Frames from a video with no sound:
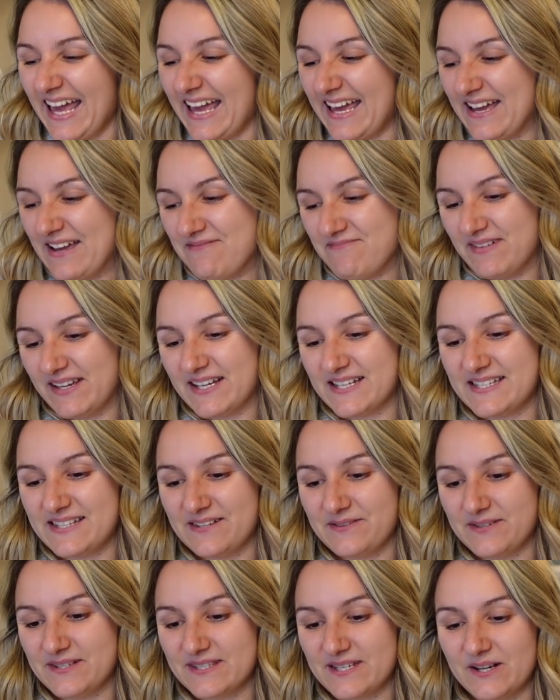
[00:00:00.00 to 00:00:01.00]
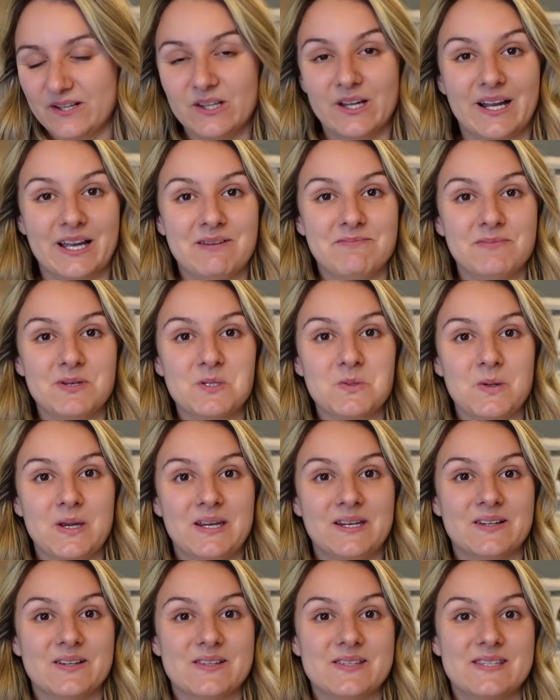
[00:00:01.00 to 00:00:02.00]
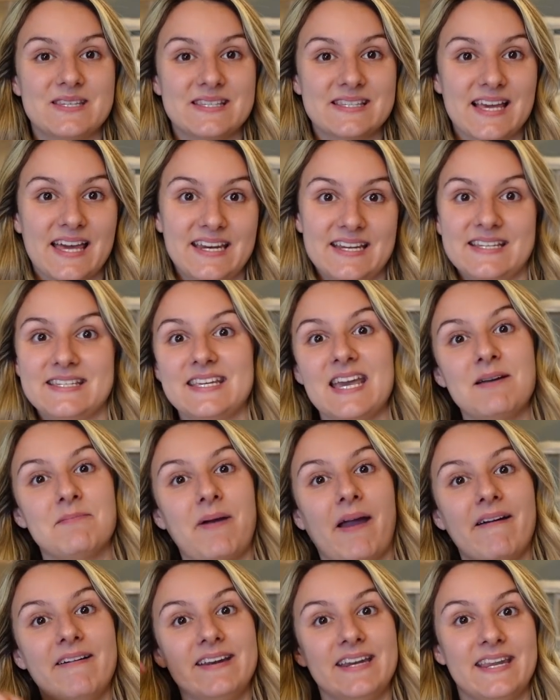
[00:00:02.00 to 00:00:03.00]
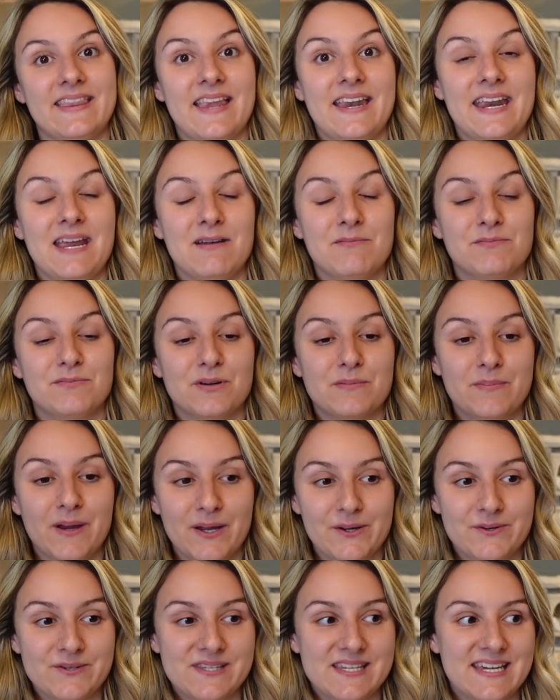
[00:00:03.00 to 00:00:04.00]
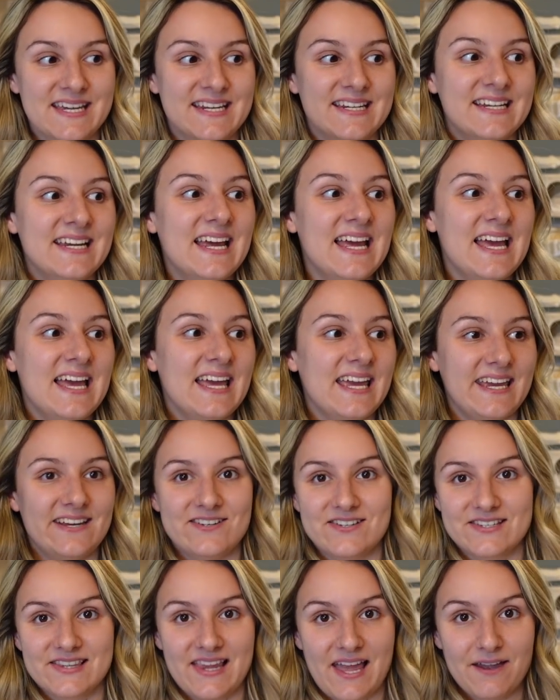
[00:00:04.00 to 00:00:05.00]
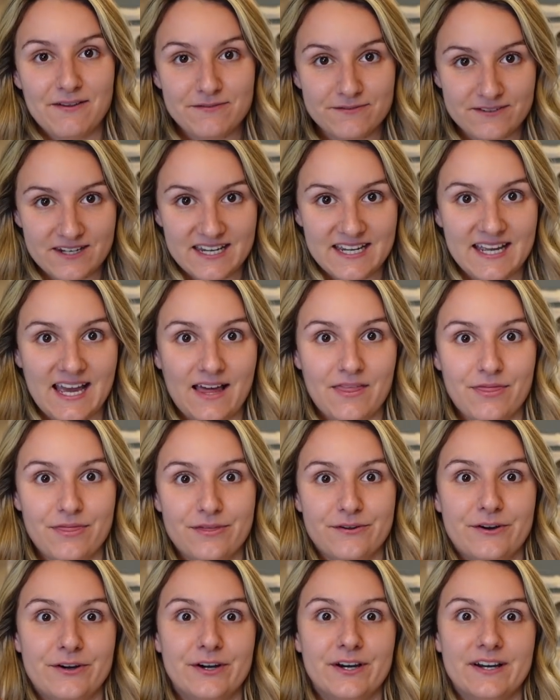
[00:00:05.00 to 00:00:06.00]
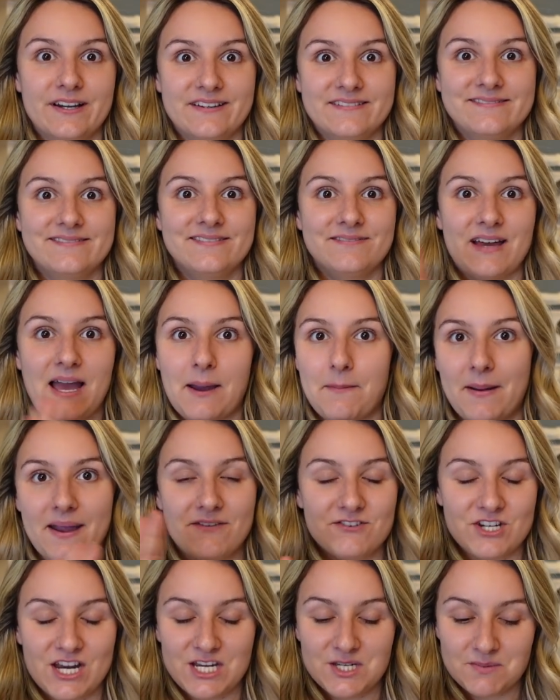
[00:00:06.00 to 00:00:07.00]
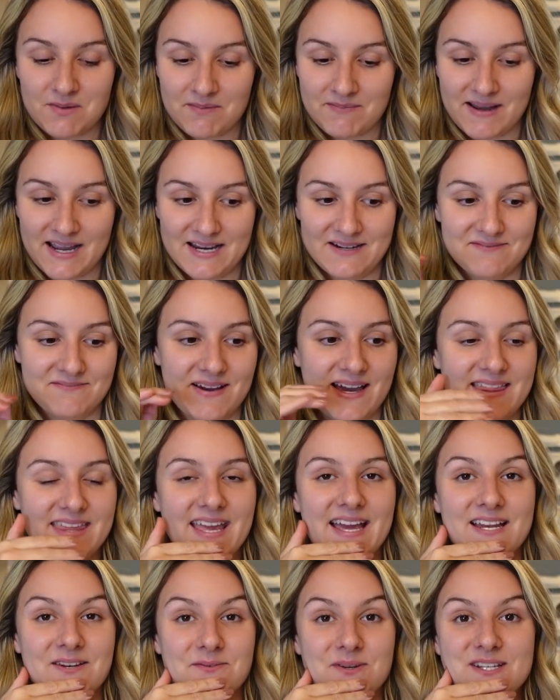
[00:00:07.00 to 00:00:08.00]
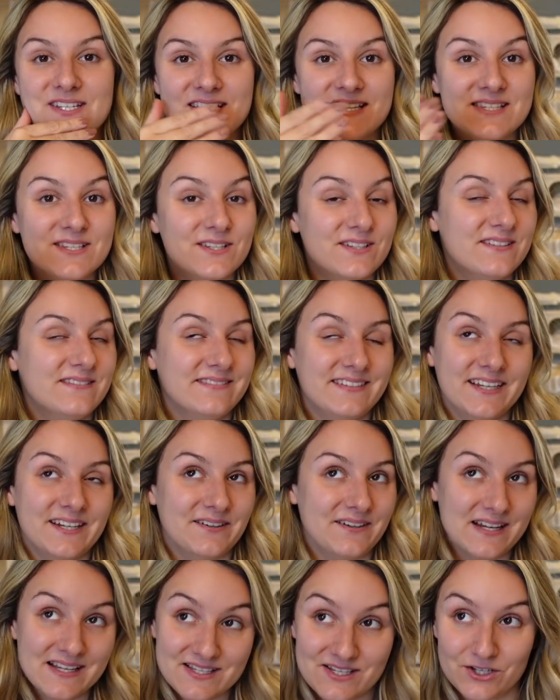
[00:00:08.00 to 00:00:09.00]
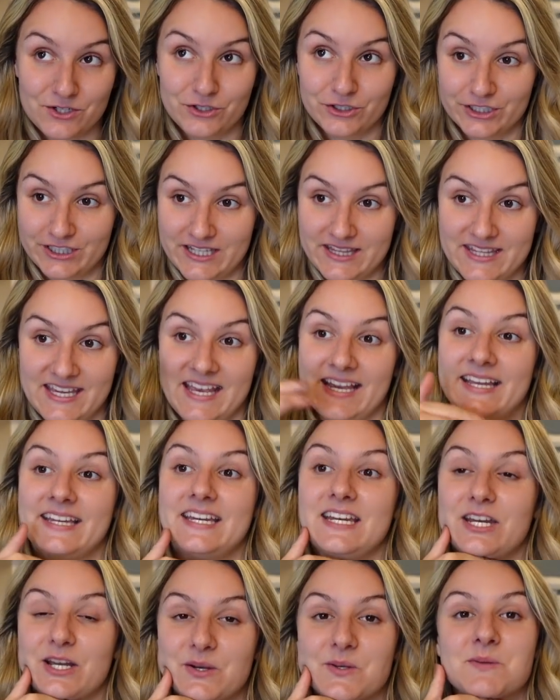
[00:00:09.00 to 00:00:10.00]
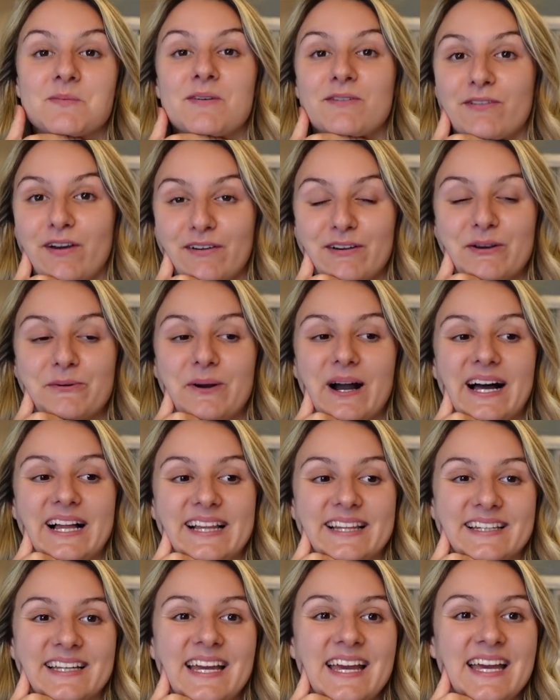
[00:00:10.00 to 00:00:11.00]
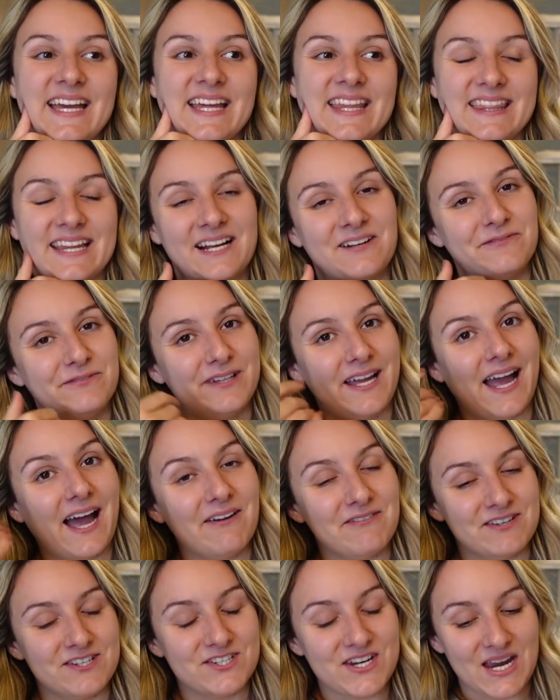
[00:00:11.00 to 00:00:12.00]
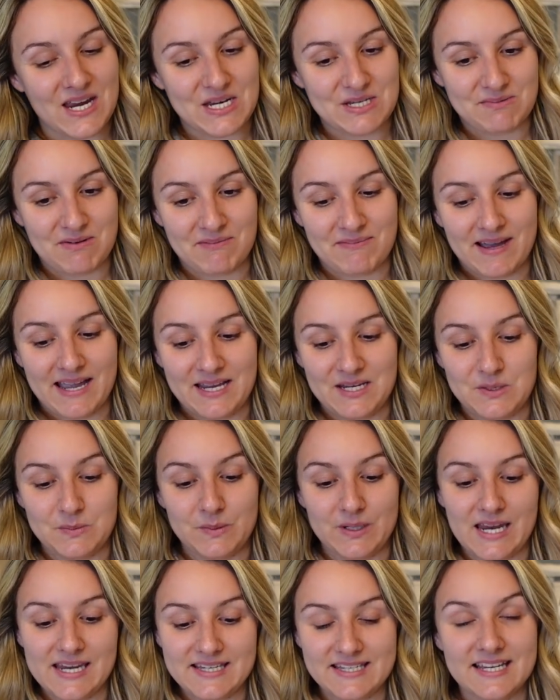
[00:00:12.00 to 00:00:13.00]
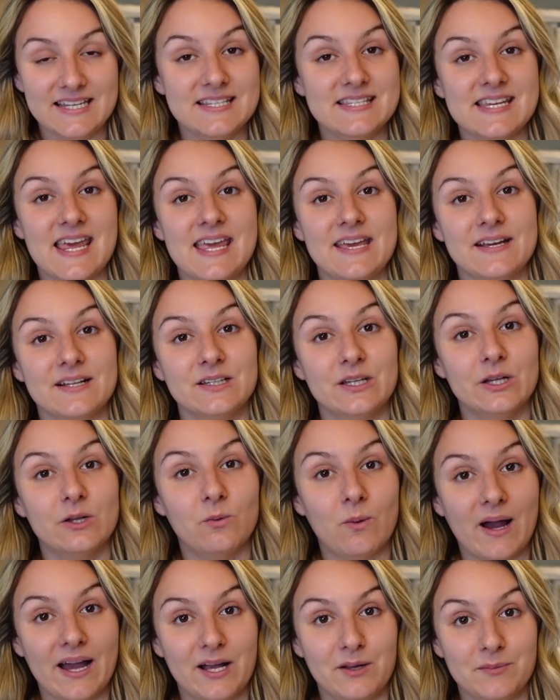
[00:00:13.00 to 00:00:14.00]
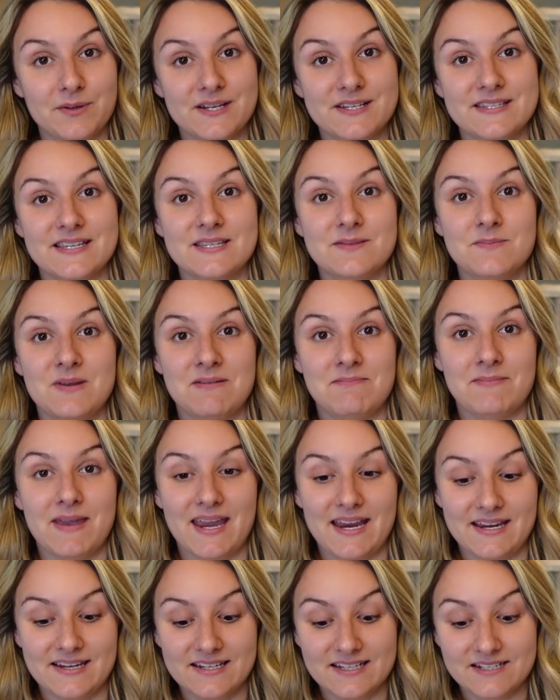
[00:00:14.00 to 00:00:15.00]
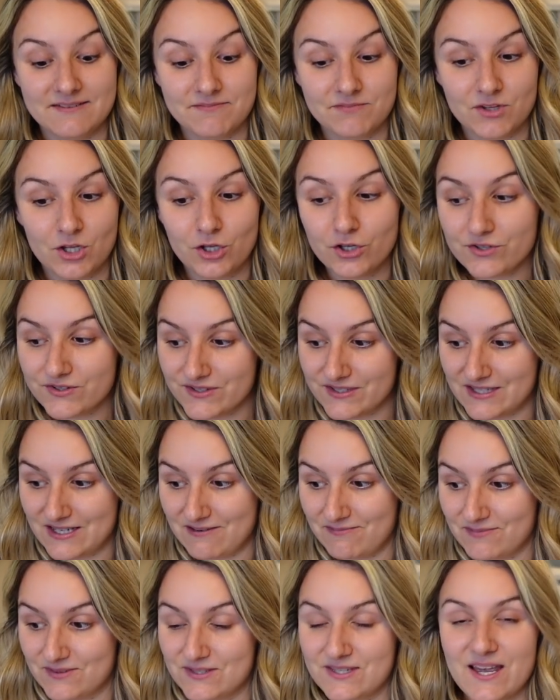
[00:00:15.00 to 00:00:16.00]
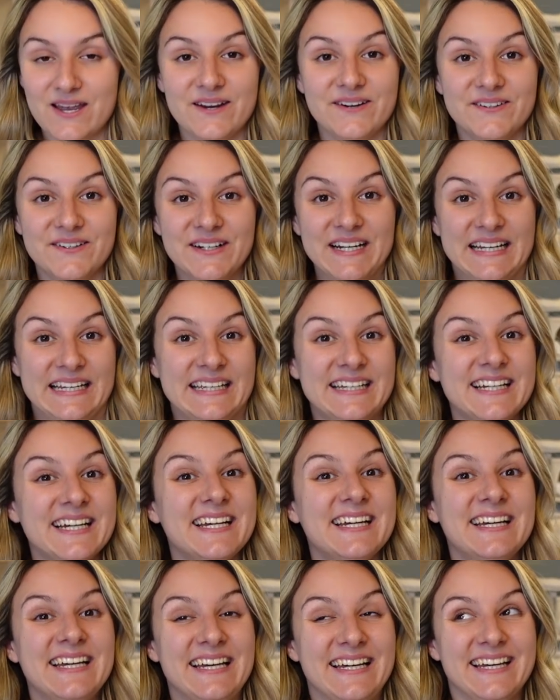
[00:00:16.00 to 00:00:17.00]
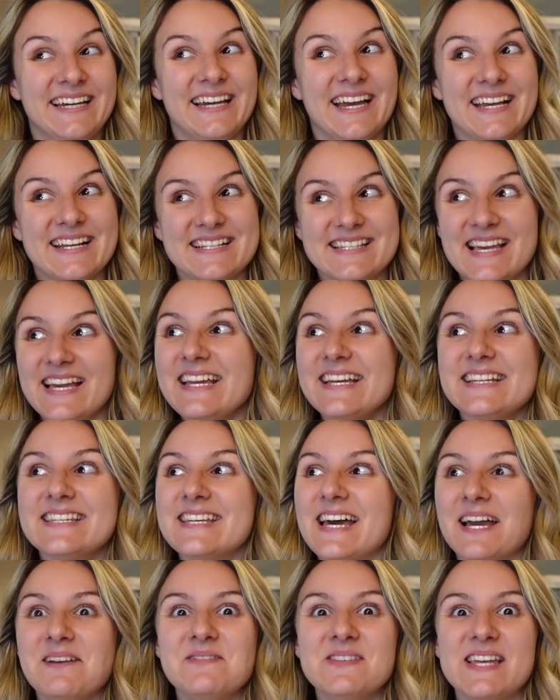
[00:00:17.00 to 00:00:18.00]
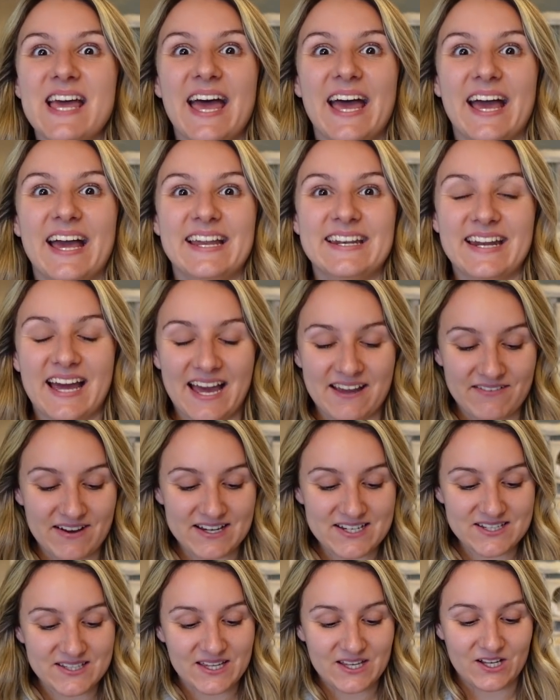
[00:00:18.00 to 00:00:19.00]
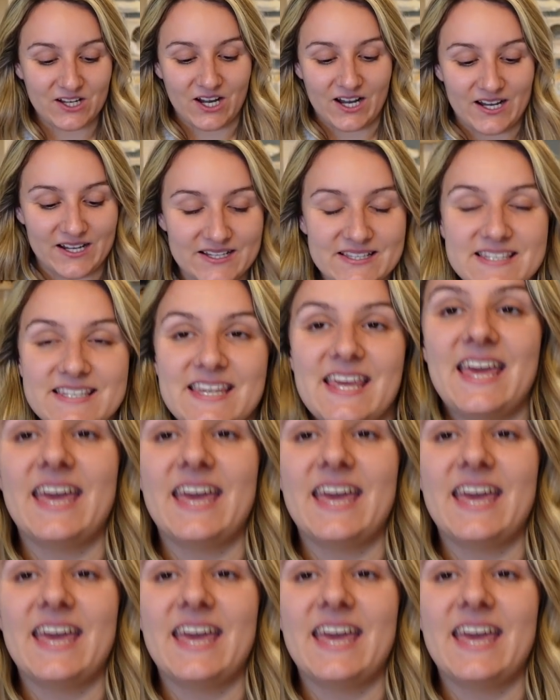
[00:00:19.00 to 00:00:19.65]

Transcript: um, because there was so long in between us deciding to get married and then him proposing, he just left it and thought, I might have changed my mind by the end, which is, you know, it's a good thing, and he knows me very well. Thankfully I haven't changed my mind, but it did take a little while because it's been made custom. So exciting times ahead. I've actually got